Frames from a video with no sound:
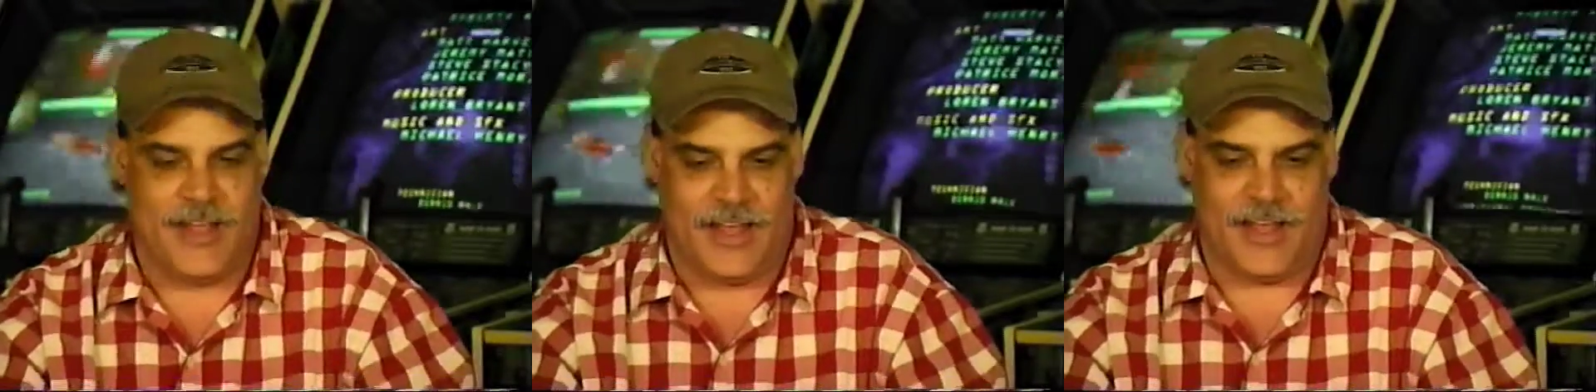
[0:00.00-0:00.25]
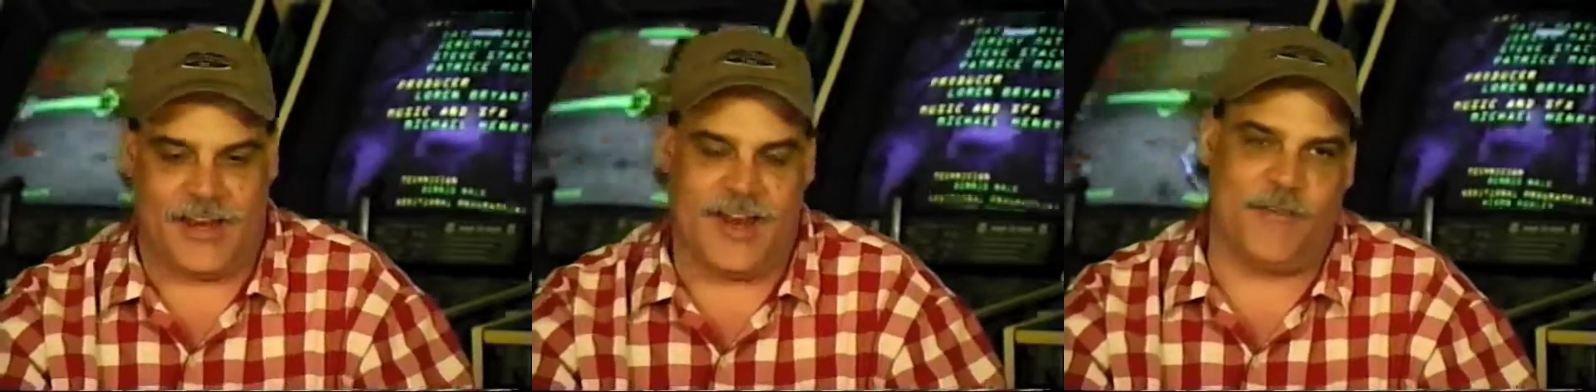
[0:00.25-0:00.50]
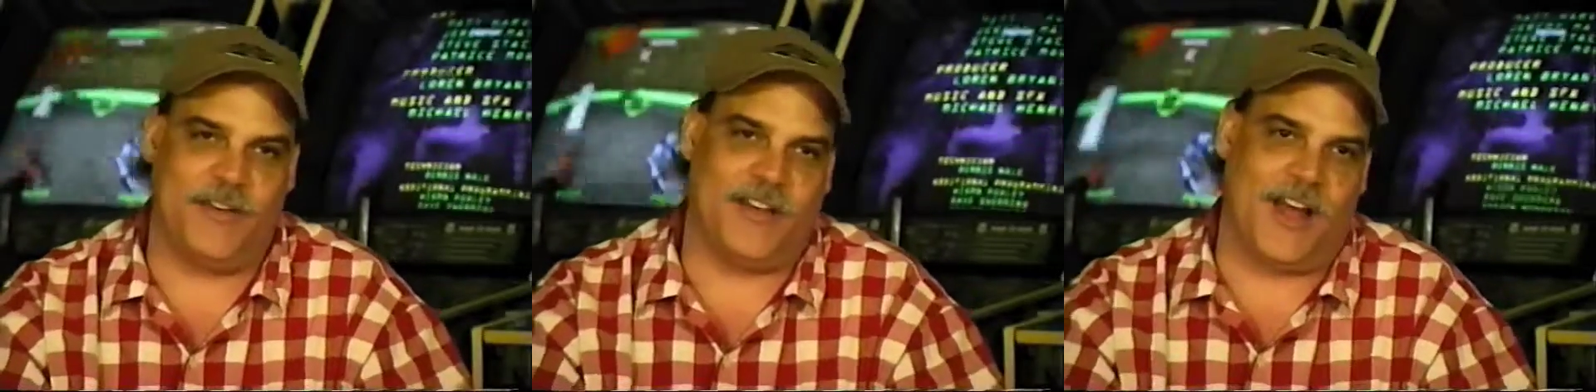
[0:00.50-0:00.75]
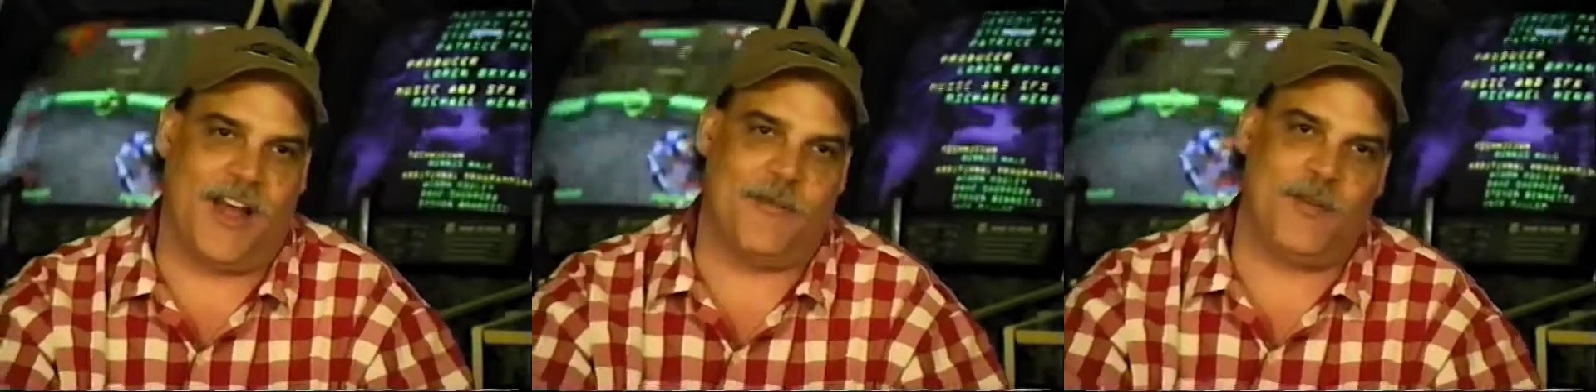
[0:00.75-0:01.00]
And every
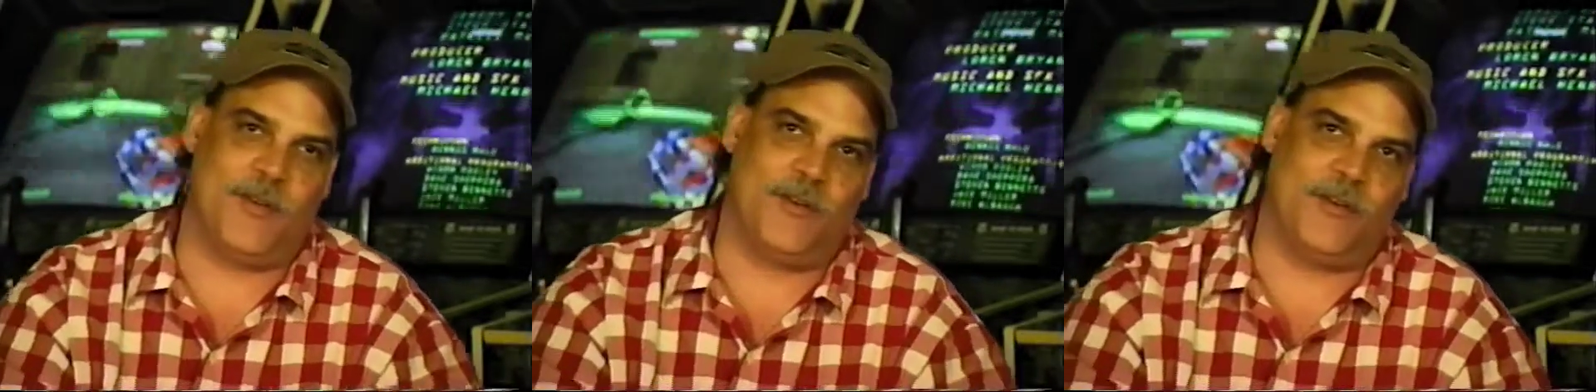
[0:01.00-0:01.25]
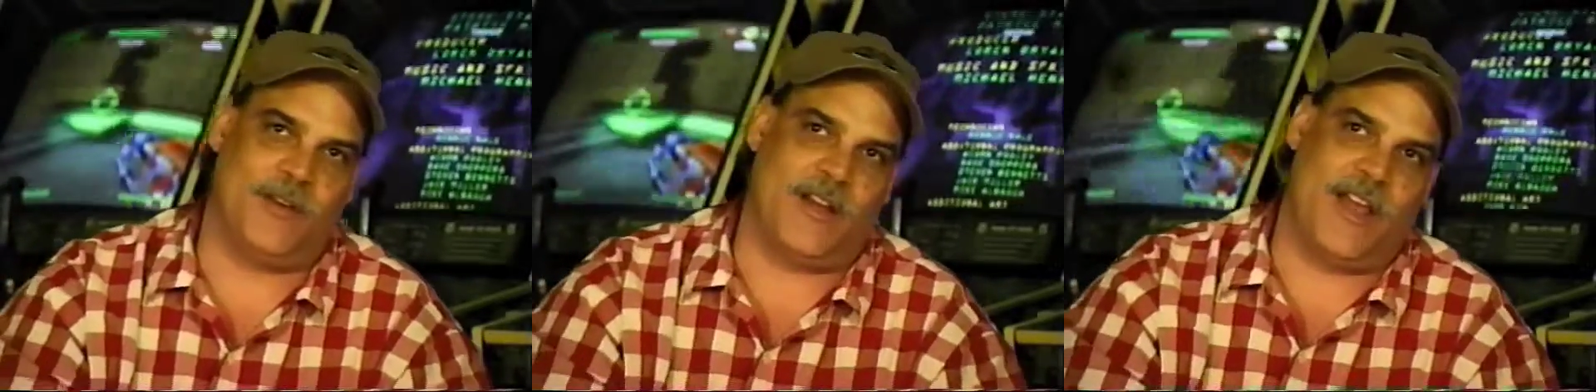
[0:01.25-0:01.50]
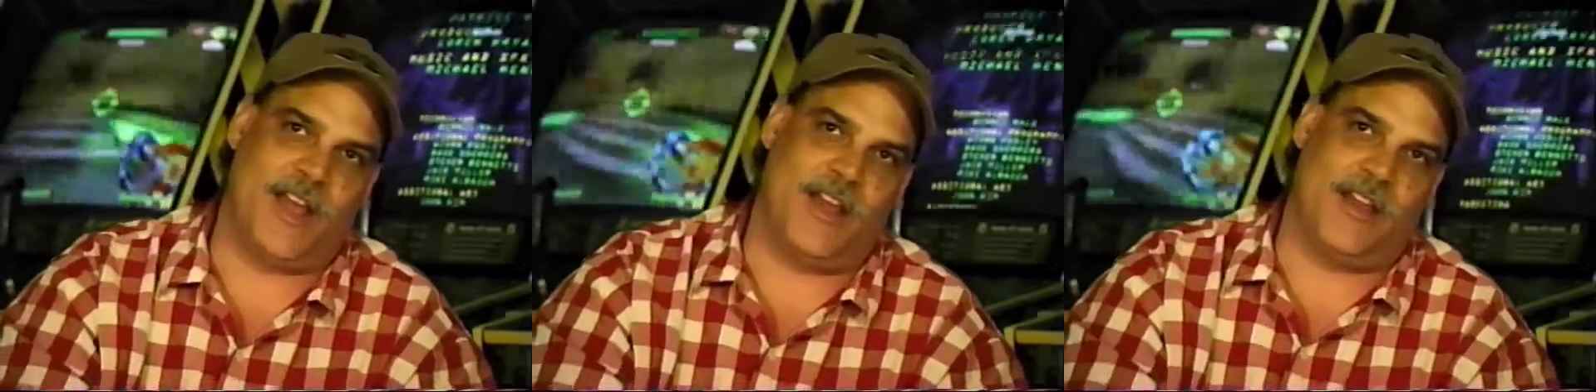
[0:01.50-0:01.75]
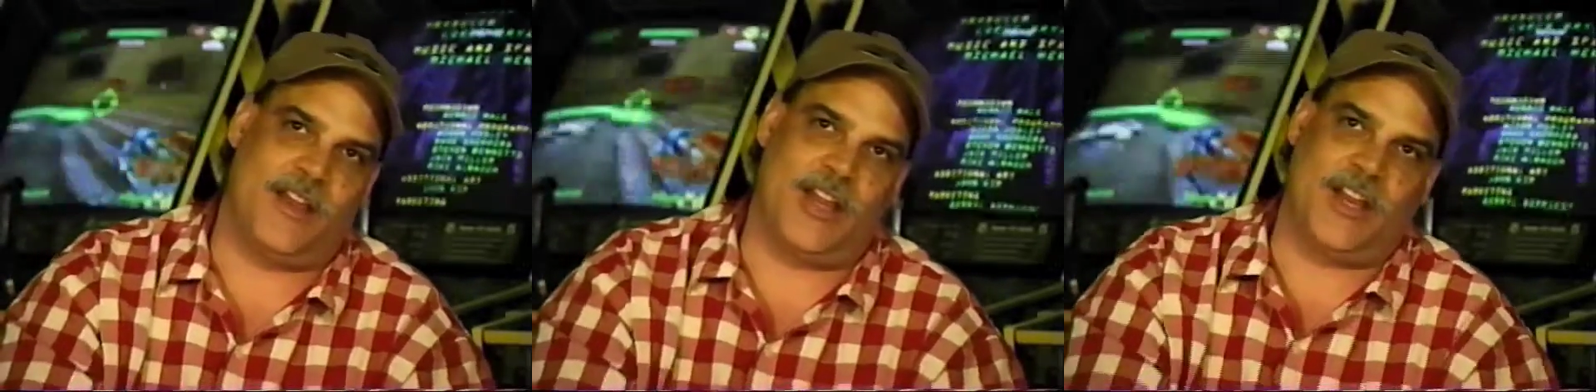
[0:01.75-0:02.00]
time you
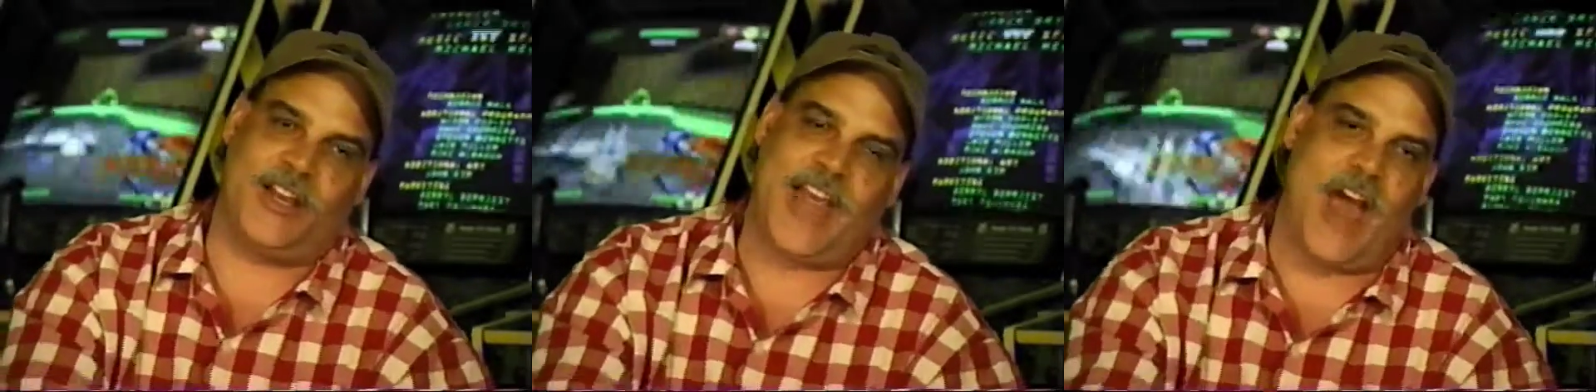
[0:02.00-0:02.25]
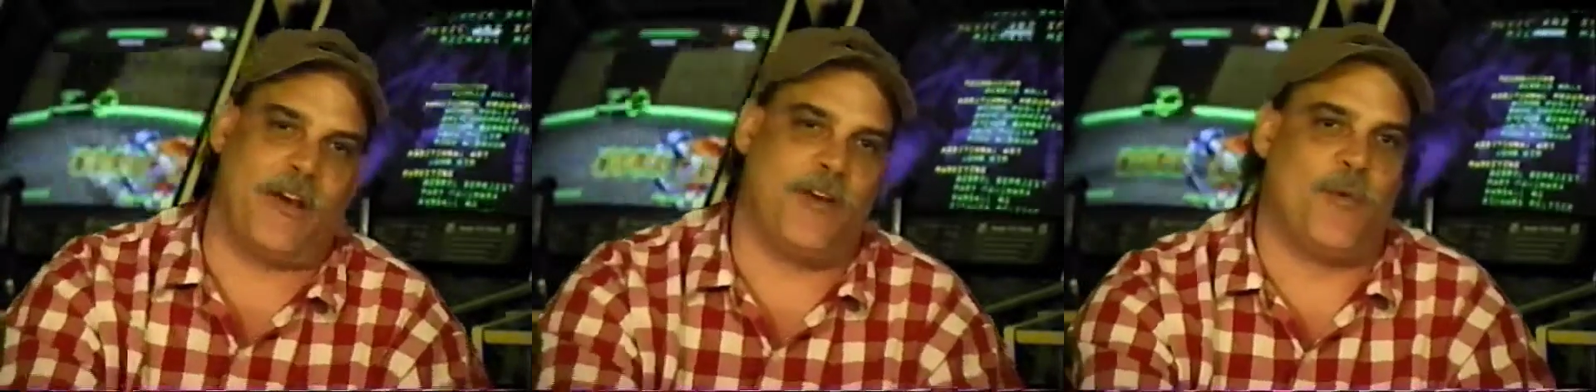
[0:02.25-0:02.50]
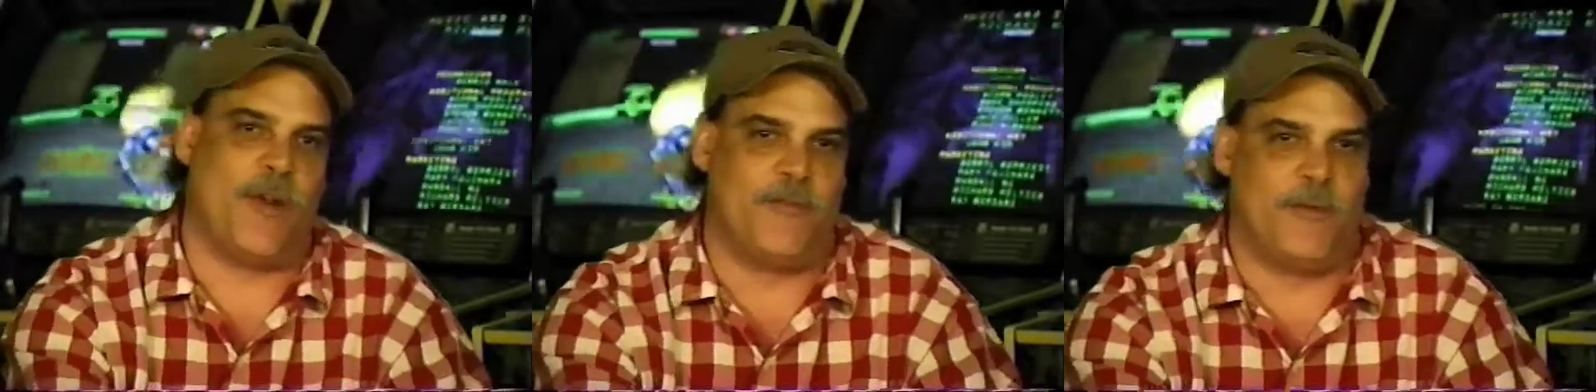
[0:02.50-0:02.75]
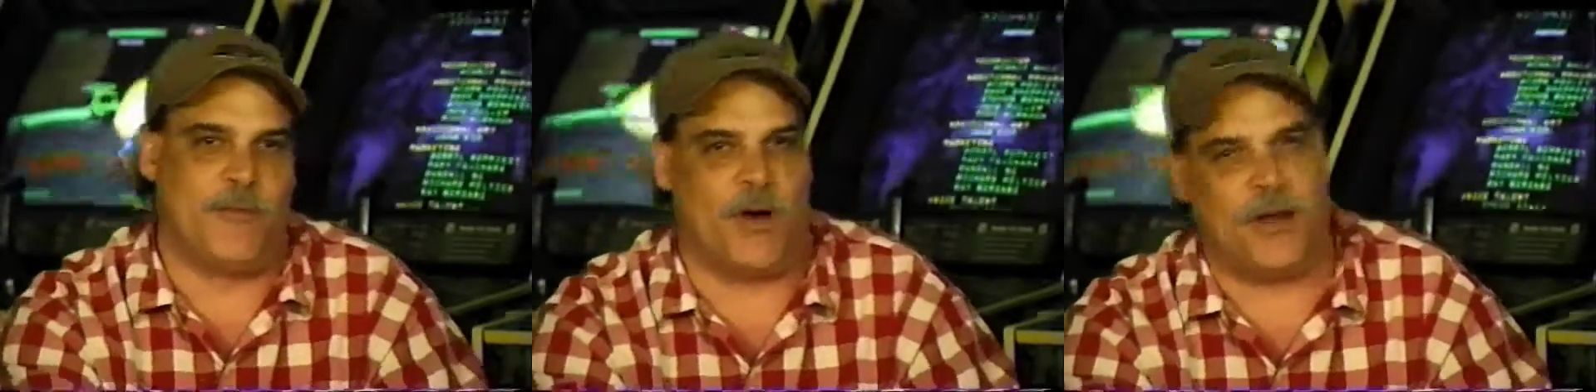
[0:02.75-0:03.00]
had encountered one of
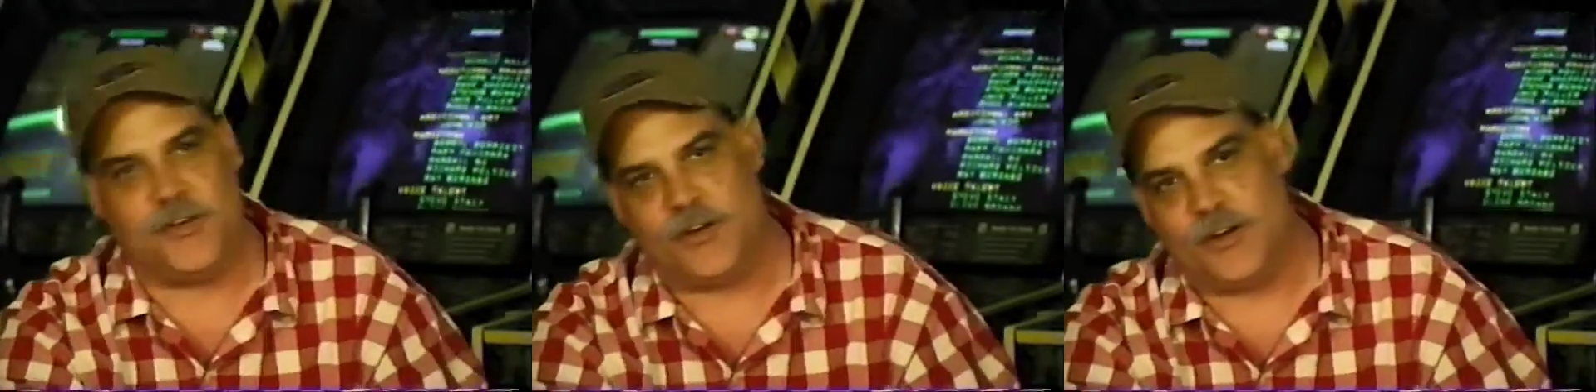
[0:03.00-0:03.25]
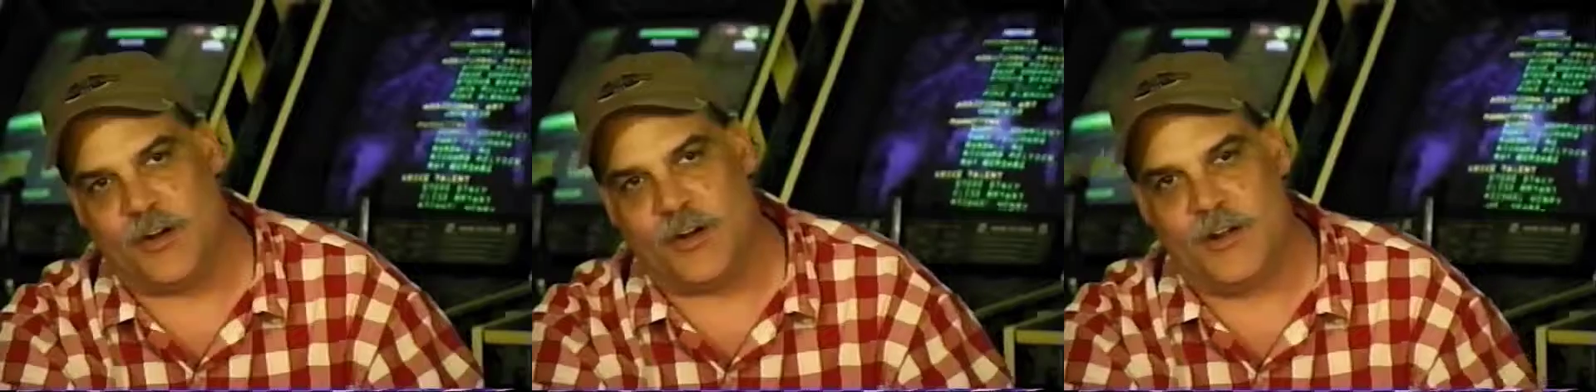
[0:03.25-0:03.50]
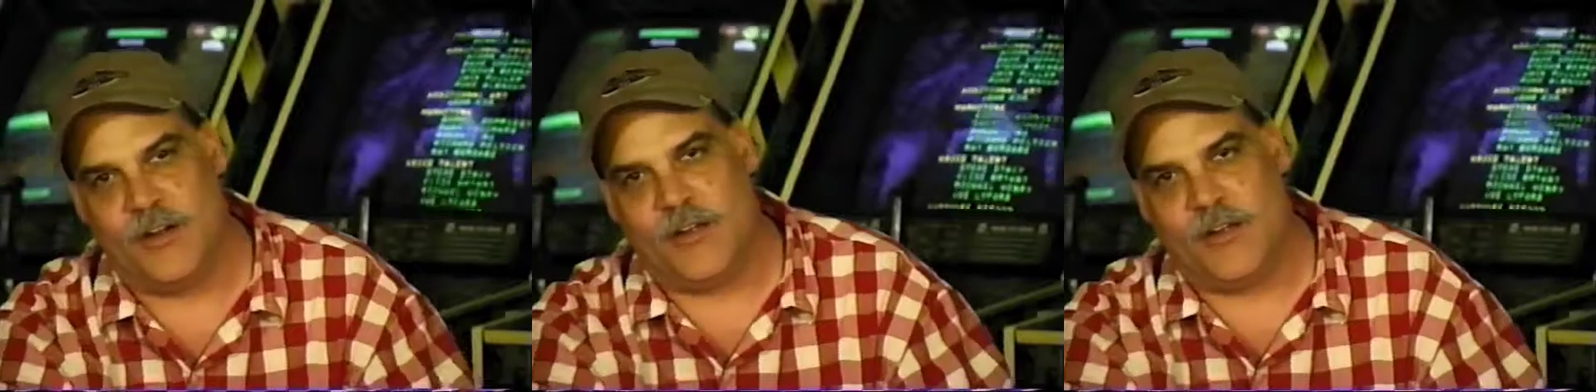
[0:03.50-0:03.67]
them on your,